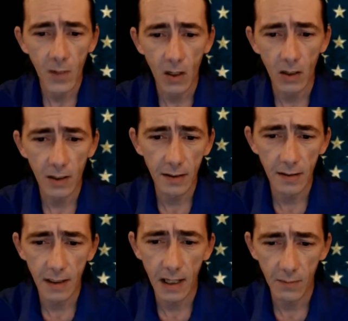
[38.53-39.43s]
onto
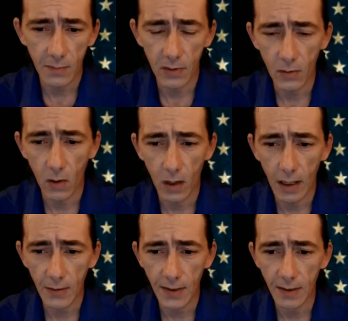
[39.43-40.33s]
the Capitol
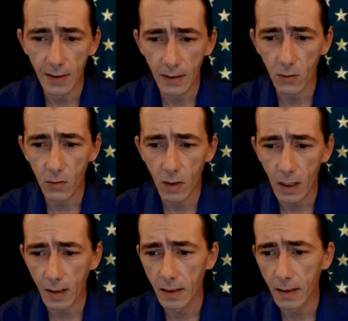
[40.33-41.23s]
grounds in Little
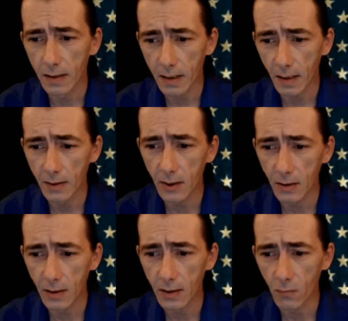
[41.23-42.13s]
Rock and
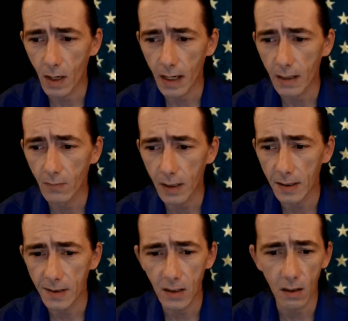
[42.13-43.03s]
intentionally ram
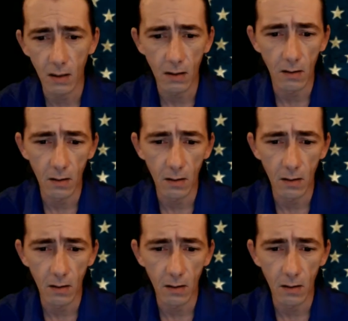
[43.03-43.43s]
his car